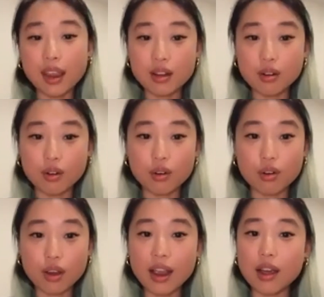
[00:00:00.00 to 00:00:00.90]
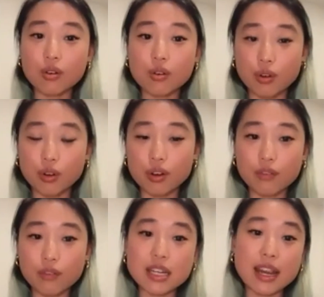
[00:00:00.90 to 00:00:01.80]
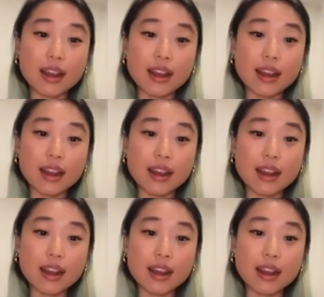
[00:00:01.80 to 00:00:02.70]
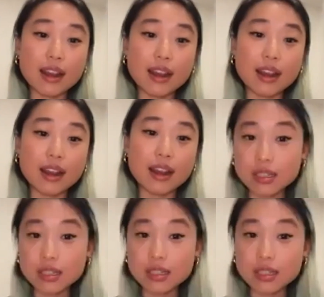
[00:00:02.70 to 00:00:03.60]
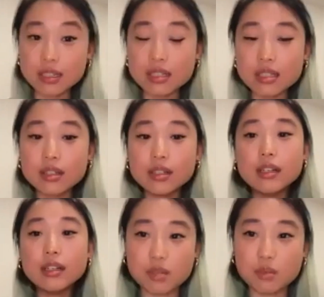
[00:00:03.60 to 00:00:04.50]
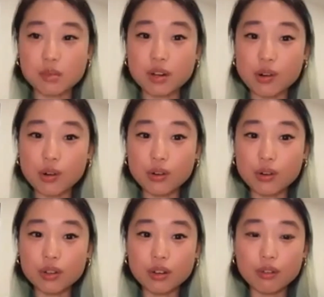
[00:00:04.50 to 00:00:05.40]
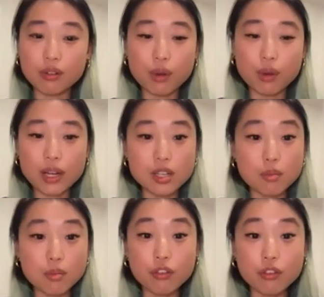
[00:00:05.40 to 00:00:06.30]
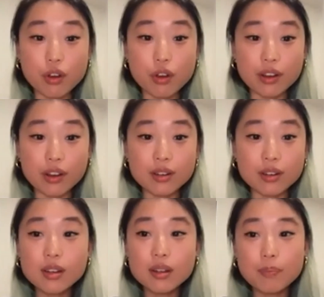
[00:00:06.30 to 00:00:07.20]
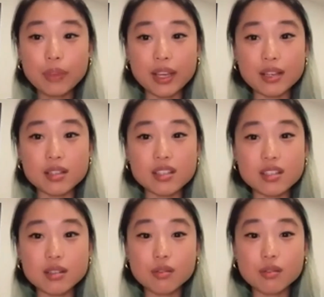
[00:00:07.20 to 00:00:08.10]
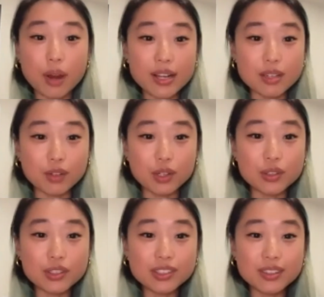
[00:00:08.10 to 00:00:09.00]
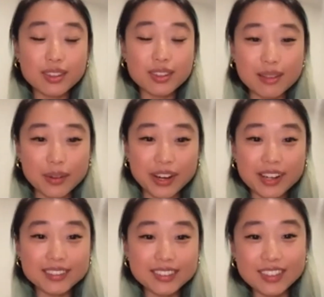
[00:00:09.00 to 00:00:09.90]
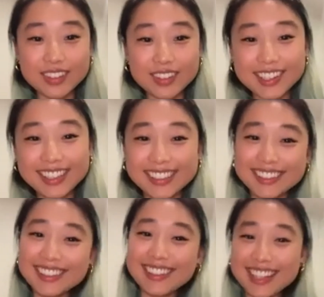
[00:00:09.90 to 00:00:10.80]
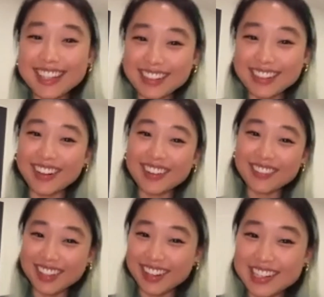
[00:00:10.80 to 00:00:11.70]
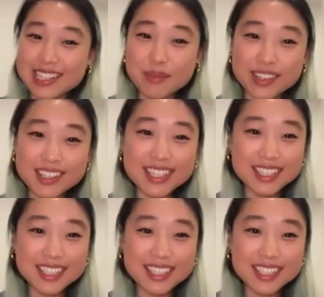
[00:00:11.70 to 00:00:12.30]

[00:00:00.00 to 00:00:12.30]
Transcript: know how good of a take that they got for a scene, for instance. So making that judgment call of to move on is quite difficult, but you know, that's the fun of it, I suppose.